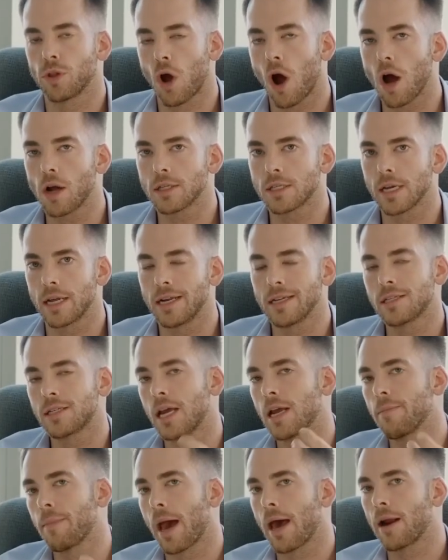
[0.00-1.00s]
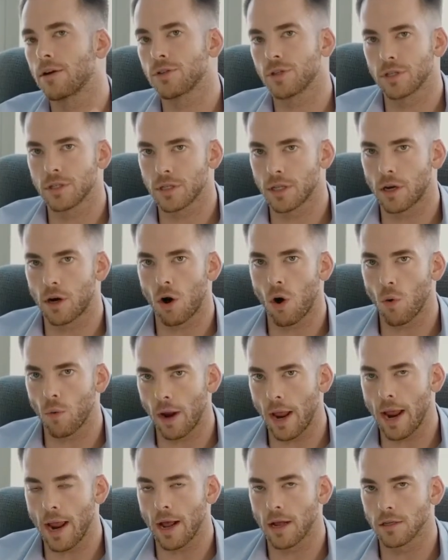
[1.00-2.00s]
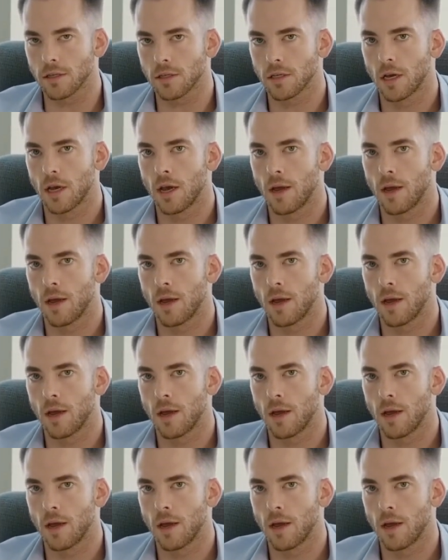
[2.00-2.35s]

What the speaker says: content is take matters into their own hands.